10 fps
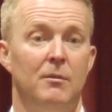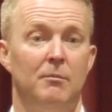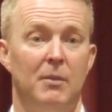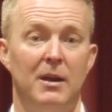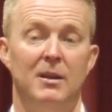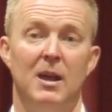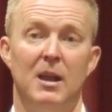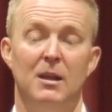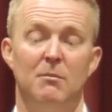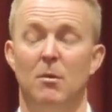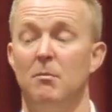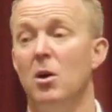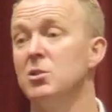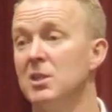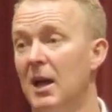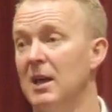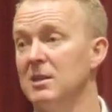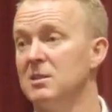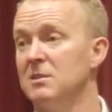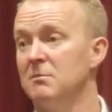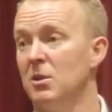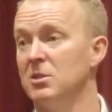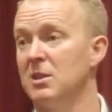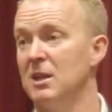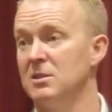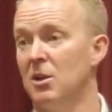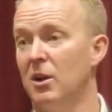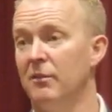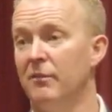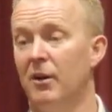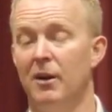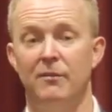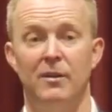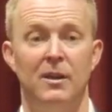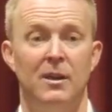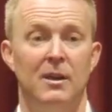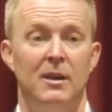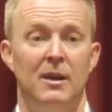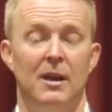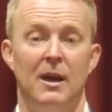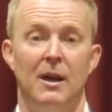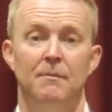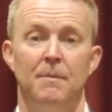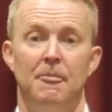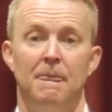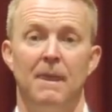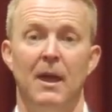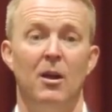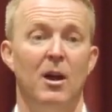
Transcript: Monday, most days, most days nine to five. Um, and